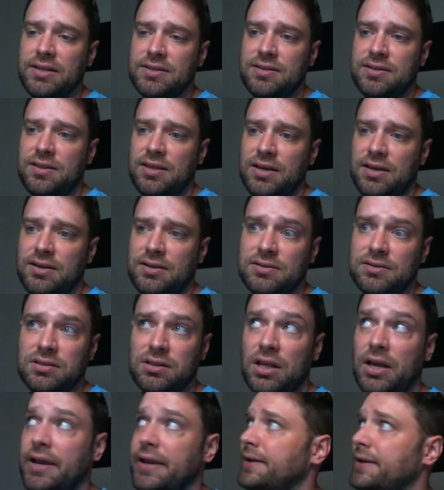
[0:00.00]
things
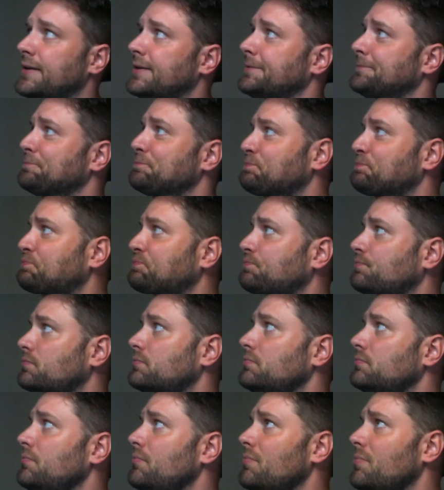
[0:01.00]
like
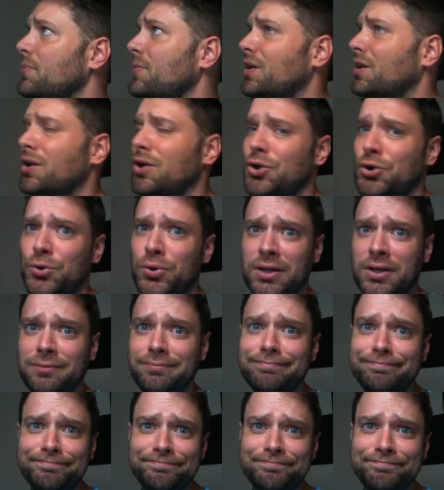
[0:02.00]
Ugin.